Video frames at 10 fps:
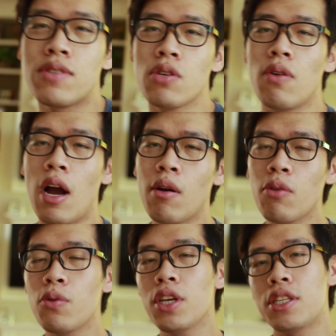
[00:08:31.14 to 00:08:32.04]
so I'm going
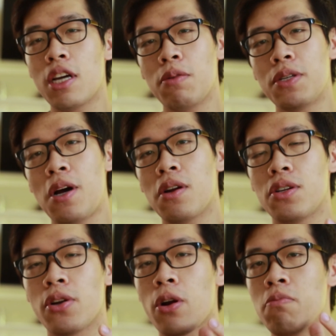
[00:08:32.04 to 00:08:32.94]
to really double down
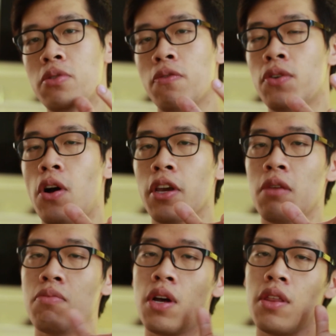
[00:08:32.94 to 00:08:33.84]
on terms of talking
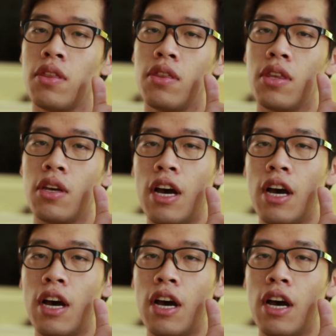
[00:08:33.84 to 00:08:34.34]
about the